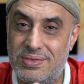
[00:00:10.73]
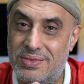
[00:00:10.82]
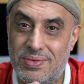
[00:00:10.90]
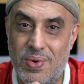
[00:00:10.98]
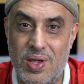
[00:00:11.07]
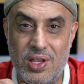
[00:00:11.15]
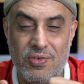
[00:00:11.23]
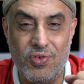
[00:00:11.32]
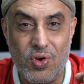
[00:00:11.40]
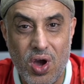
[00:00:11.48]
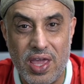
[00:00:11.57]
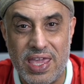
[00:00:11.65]
Well, if
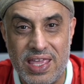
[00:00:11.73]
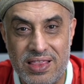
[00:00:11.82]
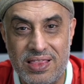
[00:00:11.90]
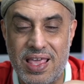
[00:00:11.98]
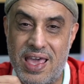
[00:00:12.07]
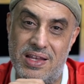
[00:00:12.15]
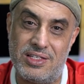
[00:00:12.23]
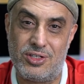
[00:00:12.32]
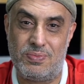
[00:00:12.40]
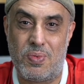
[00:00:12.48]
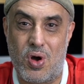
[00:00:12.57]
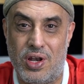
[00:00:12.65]
you are in that
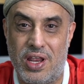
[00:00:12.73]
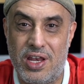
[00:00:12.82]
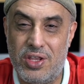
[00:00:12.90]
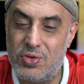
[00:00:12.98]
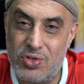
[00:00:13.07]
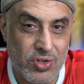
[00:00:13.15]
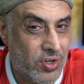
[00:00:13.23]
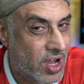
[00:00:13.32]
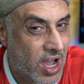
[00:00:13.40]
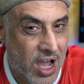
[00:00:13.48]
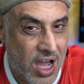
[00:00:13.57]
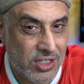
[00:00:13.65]
spot and you
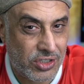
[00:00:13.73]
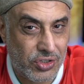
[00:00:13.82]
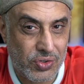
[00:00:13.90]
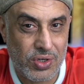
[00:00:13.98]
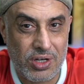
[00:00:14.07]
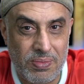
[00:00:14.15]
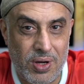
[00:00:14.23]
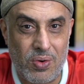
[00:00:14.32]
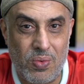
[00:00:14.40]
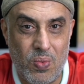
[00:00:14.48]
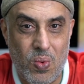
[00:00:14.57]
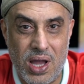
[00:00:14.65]
aren't sure about
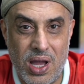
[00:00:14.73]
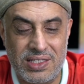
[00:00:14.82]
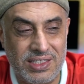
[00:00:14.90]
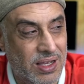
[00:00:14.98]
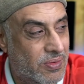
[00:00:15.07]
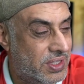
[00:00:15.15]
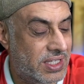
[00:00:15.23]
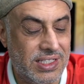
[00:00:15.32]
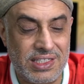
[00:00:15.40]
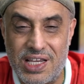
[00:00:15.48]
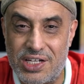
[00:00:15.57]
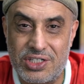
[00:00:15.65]
what some of these
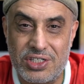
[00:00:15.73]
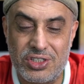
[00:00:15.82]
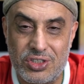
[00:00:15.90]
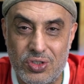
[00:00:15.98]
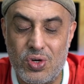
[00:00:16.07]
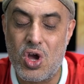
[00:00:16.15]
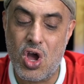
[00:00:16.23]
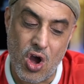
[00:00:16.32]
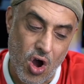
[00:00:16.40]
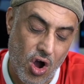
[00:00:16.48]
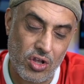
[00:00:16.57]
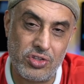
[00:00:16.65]
sessions do,
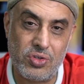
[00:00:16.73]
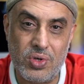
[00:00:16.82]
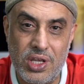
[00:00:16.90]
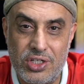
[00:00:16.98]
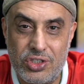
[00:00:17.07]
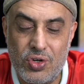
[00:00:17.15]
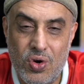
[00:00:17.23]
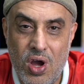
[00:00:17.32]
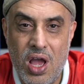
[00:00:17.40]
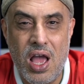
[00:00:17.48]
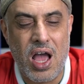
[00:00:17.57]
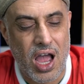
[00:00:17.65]
on today's show,
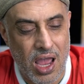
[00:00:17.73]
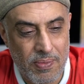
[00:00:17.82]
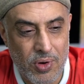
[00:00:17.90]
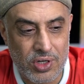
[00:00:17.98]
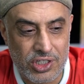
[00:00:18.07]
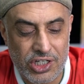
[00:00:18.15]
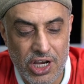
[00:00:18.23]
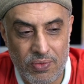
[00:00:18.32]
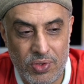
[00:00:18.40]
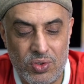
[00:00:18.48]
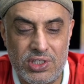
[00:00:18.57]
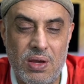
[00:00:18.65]
I'm going to share with
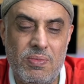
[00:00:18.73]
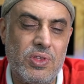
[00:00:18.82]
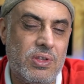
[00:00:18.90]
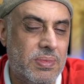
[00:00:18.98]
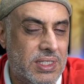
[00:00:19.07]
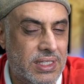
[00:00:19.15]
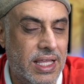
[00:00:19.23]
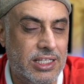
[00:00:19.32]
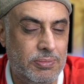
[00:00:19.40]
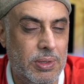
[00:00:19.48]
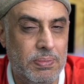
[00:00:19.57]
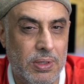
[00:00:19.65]
you some of the mistakes
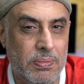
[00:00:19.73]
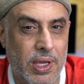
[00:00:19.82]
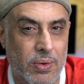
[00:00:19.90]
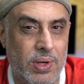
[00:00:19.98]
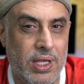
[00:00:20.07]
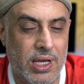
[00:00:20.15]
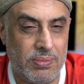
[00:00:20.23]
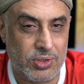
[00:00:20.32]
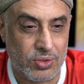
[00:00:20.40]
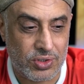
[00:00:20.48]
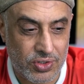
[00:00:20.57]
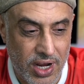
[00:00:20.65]
people make when it comes
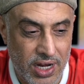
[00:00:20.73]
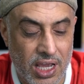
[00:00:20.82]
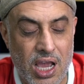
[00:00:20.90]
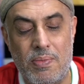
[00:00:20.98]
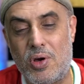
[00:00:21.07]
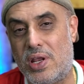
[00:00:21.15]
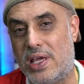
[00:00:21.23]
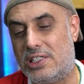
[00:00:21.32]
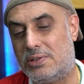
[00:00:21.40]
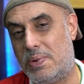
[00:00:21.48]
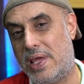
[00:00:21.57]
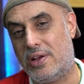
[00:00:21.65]
to training. I'm going to
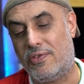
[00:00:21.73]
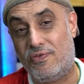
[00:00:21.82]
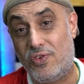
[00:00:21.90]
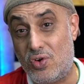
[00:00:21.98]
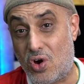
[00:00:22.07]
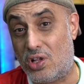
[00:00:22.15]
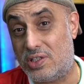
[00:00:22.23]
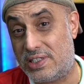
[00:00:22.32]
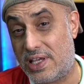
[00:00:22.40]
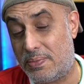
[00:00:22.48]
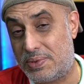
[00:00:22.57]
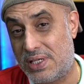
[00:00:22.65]
explain a few
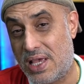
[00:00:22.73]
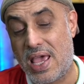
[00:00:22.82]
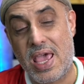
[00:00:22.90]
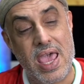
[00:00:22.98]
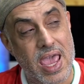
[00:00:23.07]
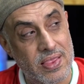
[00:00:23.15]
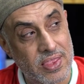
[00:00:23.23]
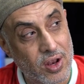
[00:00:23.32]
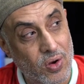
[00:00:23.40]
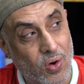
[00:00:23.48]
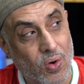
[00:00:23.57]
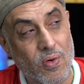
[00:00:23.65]
concepts, and then
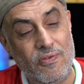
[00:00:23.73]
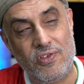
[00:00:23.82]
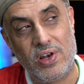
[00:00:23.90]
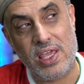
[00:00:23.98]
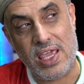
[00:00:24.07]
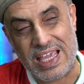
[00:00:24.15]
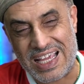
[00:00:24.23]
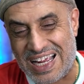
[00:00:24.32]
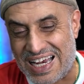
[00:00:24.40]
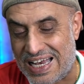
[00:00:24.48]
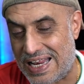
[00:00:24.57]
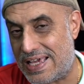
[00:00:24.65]
hopefully it
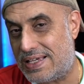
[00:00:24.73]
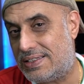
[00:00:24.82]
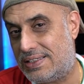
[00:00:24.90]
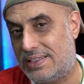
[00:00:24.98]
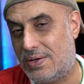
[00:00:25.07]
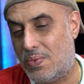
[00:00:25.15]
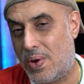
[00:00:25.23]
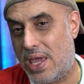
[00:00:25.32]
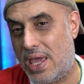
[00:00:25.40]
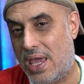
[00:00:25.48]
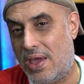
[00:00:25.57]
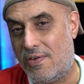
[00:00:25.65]
clears the
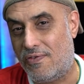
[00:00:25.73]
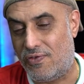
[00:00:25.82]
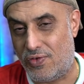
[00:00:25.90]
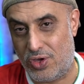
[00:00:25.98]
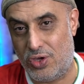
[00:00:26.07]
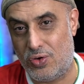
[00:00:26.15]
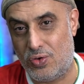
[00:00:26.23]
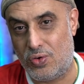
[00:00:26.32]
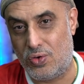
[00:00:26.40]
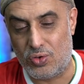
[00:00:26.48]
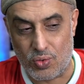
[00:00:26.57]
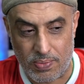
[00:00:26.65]
way for you
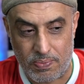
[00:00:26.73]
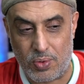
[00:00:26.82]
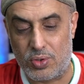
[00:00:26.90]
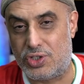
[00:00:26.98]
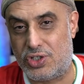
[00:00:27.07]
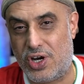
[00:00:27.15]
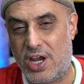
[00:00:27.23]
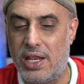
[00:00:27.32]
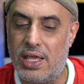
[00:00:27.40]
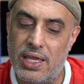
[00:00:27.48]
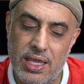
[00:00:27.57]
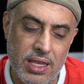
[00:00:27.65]
to approach
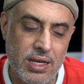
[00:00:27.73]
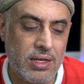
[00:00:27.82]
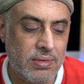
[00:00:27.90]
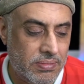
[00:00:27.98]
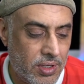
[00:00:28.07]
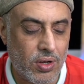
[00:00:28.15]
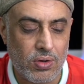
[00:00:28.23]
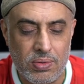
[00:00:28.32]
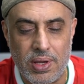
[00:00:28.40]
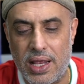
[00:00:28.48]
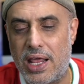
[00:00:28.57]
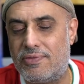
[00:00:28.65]
trading
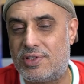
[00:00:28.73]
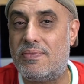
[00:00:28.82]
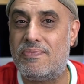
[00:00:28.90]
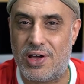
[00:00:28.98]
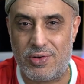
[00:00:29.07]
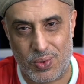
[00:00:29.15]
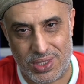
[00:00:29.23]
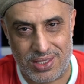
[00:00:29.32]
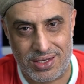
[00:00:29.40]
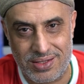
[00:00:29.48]
and have some fun with it.